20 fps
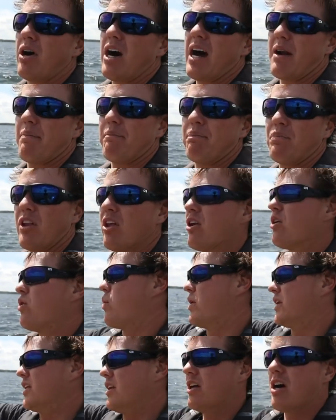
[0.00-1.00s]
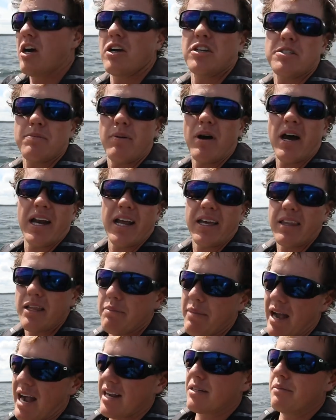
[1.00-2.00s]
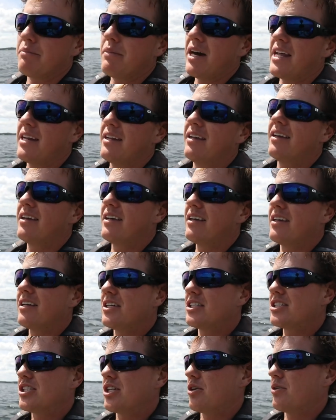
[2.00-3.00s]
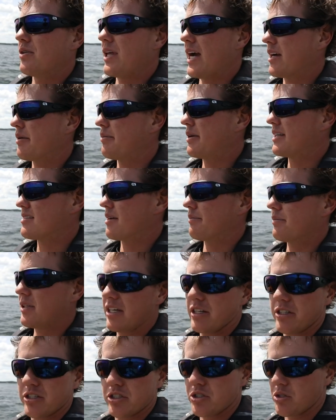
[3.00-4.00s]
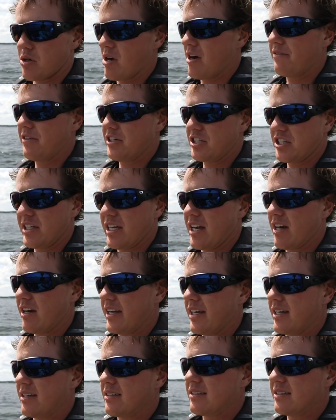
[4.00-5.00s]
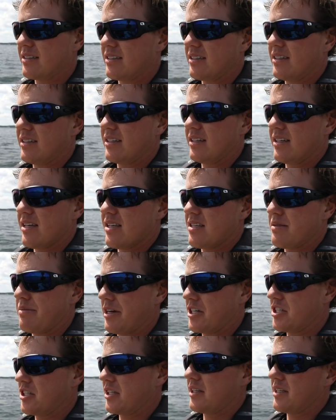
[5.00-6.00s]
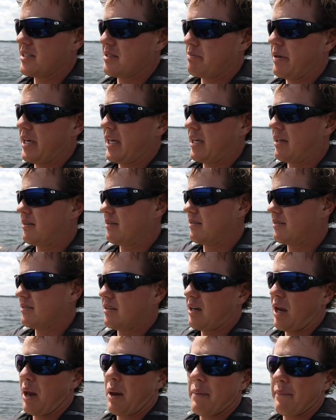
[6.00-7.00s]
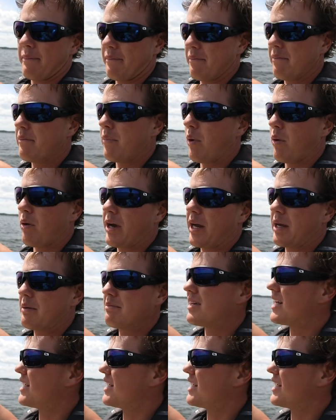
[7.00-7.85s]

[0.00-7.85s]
bottom, one little hard spot, and then back to mud. So that could be something to just draw fish in the area, especially in this big, boring